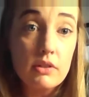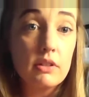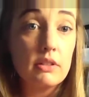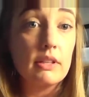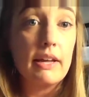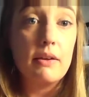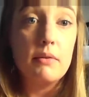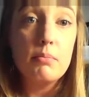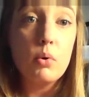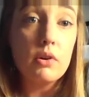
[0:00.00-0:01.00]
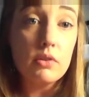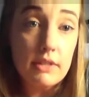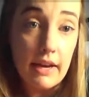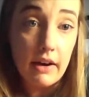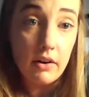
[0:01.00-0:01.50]
and let it boil
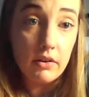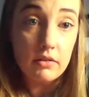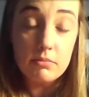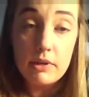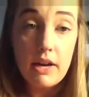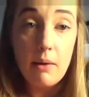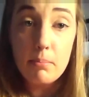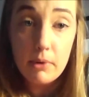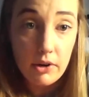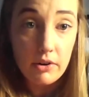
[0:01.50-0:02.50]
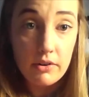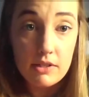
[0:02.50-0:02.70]
down, but not burn.